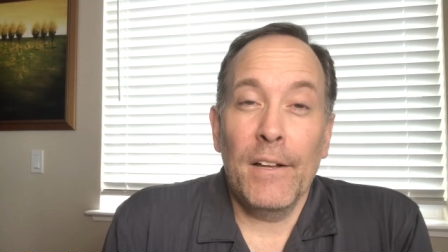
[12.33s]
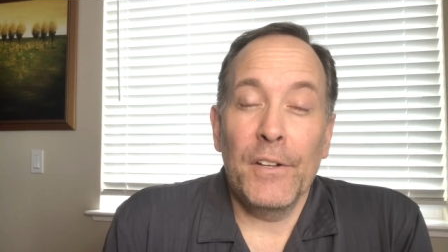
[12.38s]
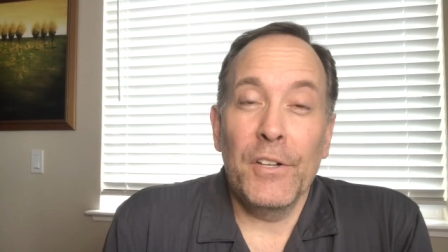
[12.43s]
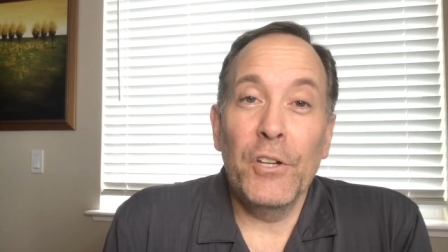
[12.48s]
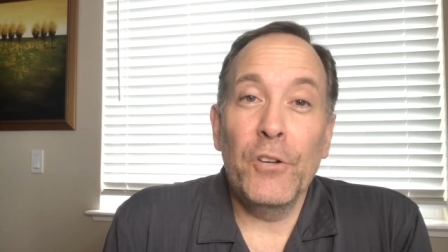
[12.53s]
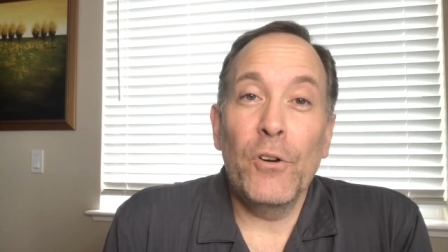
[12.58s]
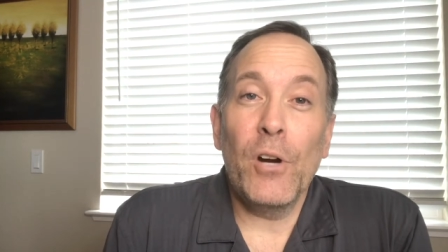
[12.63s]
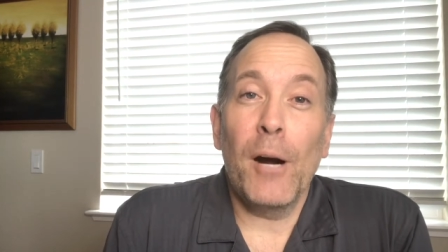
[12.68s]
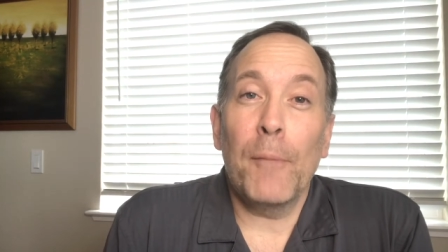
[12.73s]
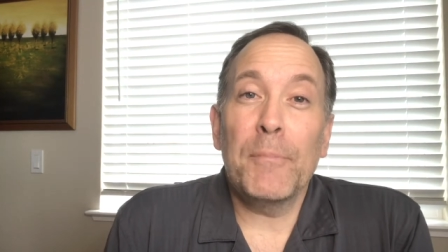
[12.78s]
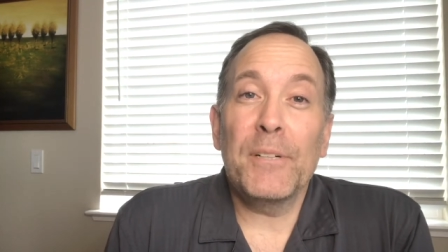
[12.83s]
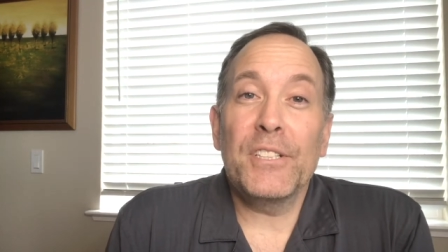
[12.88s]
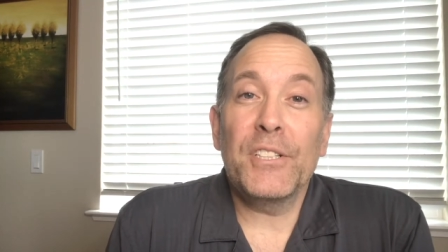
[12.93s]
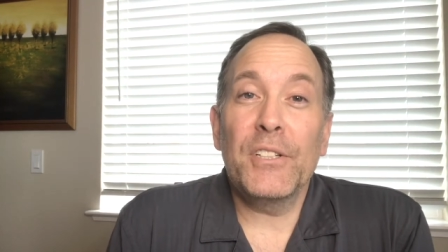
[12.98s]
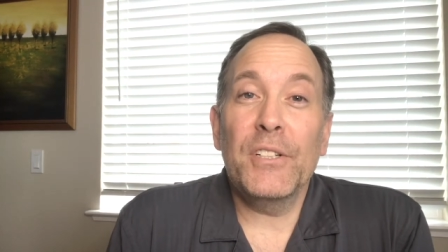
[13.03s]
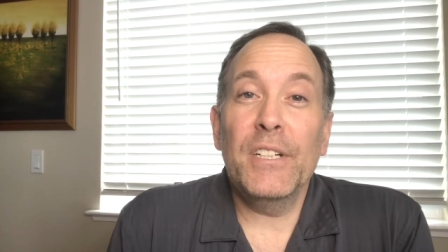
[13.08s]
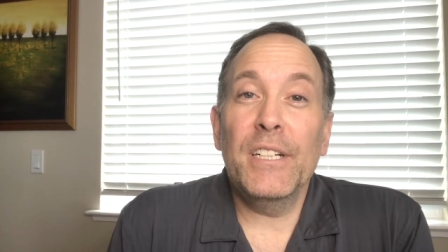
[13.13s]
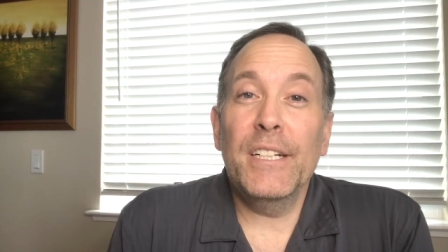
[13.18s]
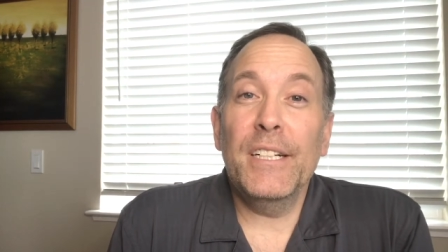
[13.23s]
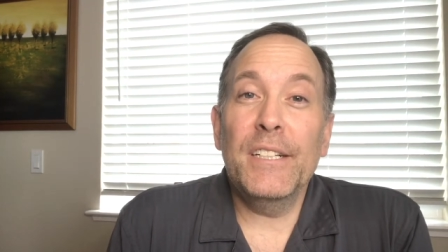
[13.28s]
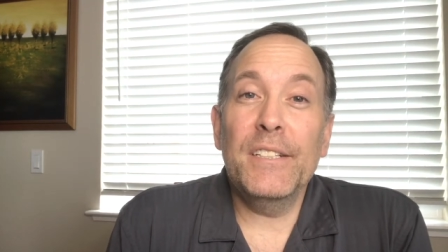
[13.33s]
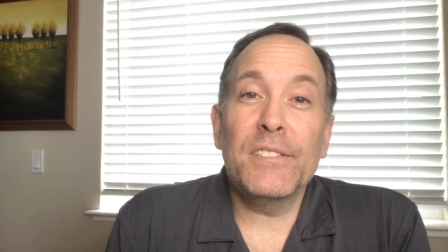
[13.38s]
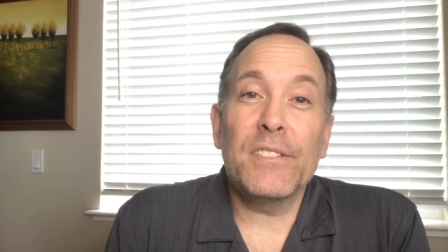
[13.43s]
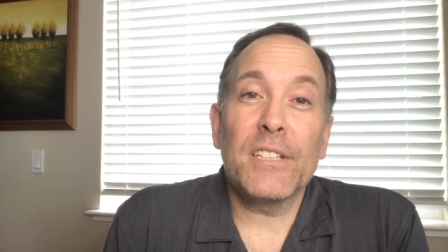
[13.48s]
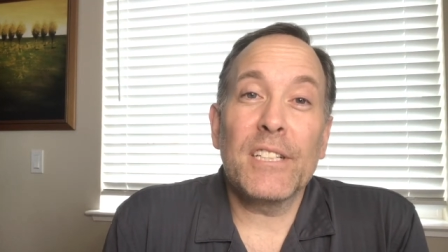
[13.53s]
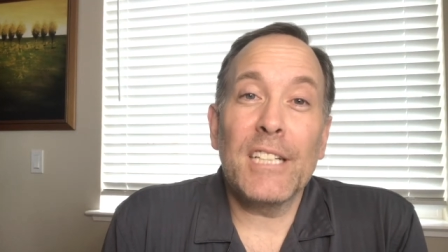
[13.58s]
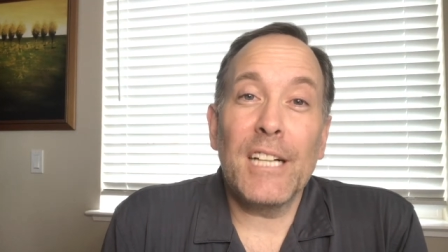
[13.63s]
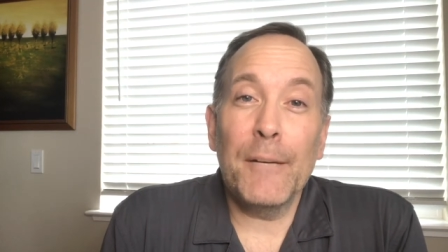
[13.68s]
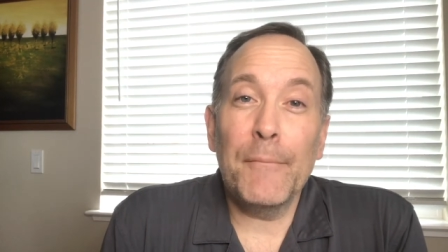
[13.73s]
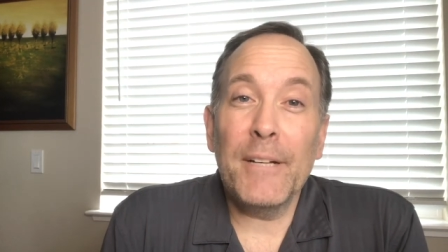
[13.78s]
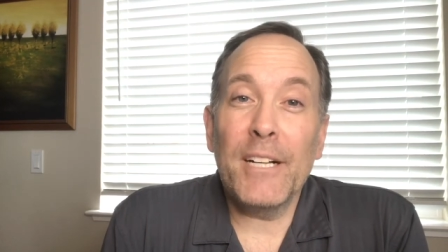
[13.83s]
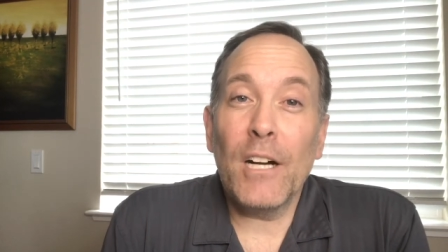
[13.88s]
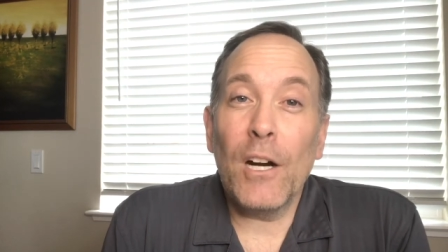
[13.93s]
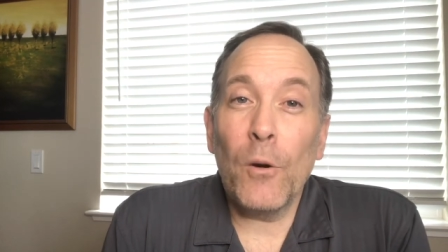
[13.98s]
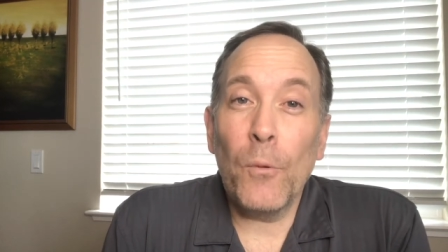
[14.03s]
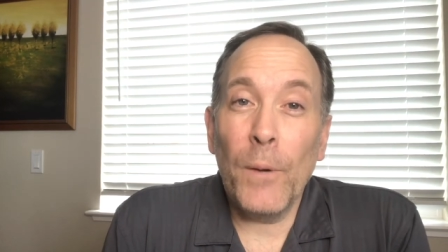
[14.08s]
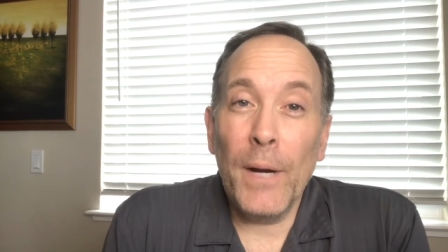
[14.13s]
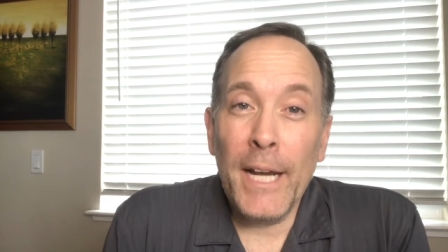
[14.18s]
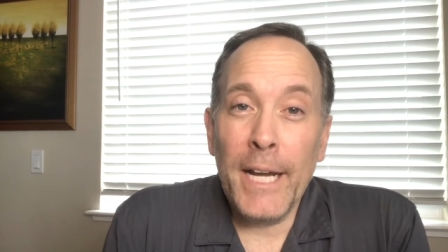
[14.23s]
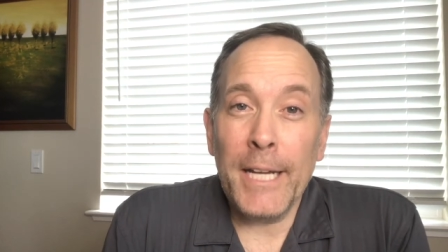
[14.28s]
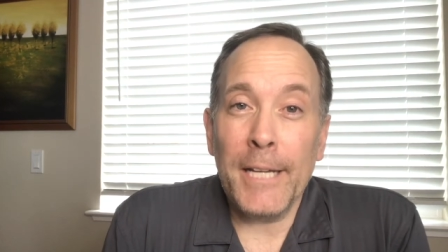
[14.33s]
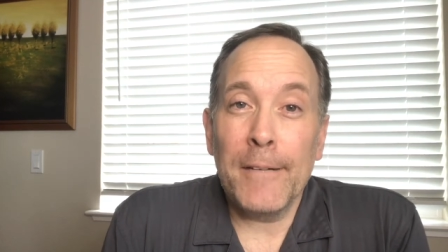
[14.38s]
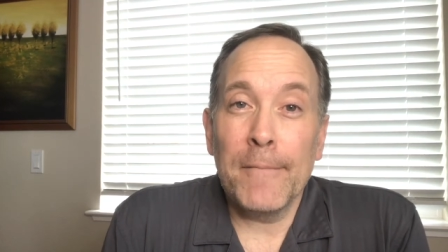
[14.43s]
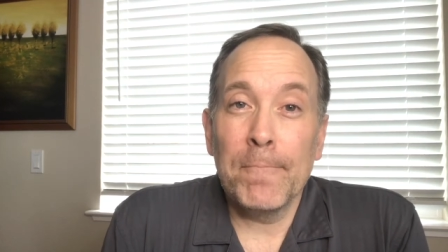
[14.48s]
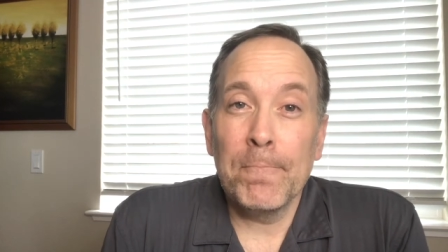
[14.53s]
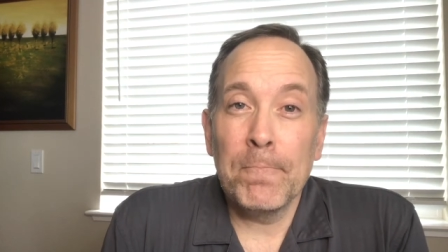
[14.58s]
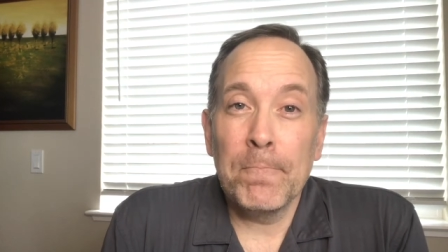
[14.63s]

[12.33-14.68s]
New opportunities are coming our way.